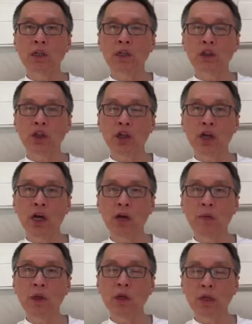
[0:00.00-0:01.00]
is the
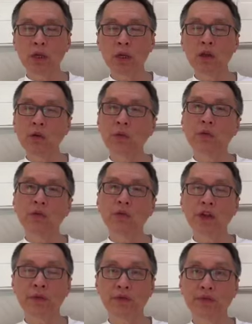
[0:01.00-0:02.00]
shortcoming and then improve
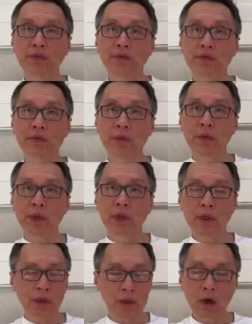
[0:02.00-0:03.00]
it.
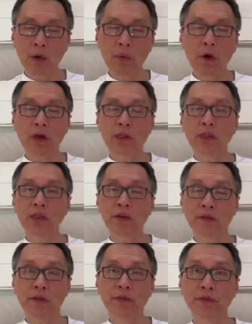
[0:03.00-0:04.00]
Okay, it's all positive.